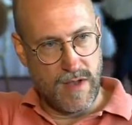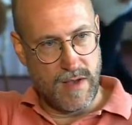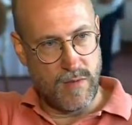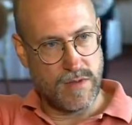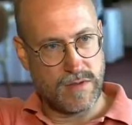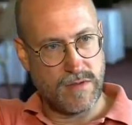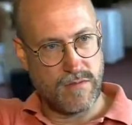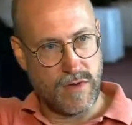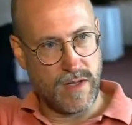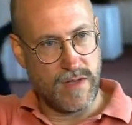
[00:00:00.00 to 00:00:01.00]
It was
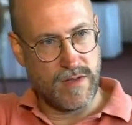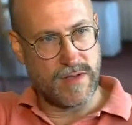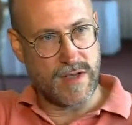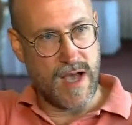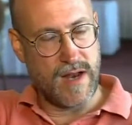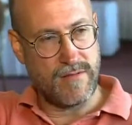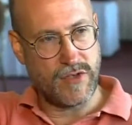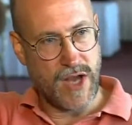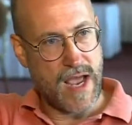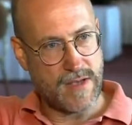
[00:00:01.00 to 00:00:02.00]
really this kind of
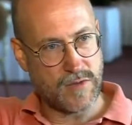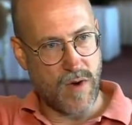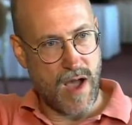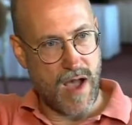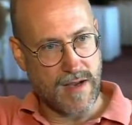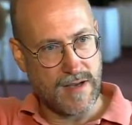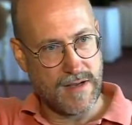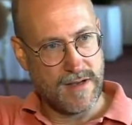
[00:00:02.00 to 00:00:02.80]
jazz rock.